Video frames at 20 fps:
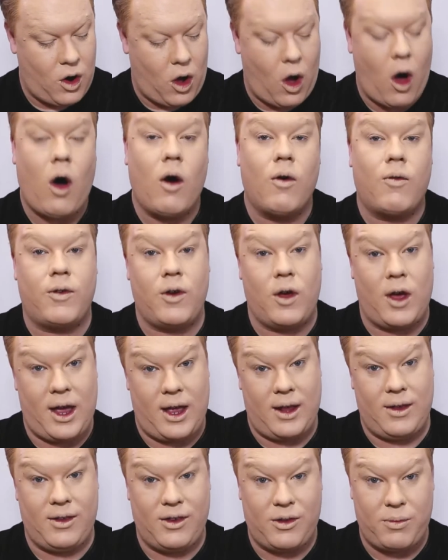off your
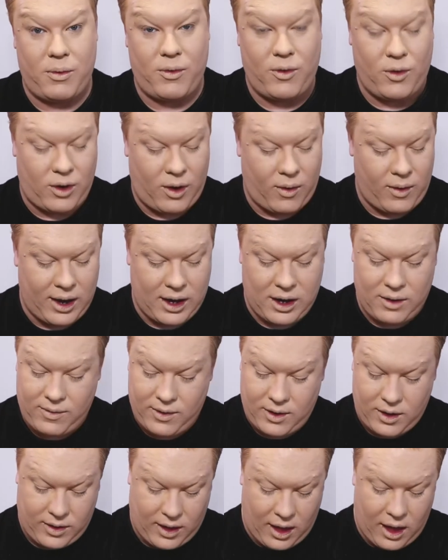hands before going any
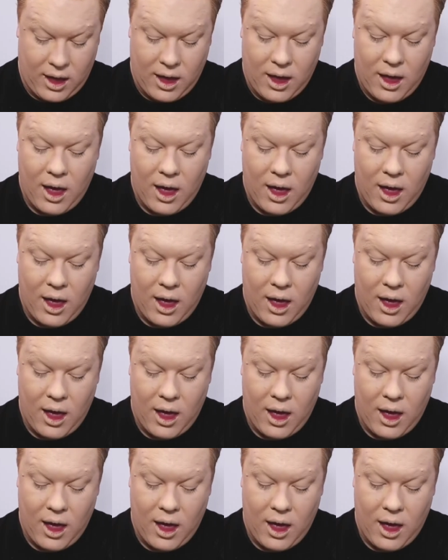further.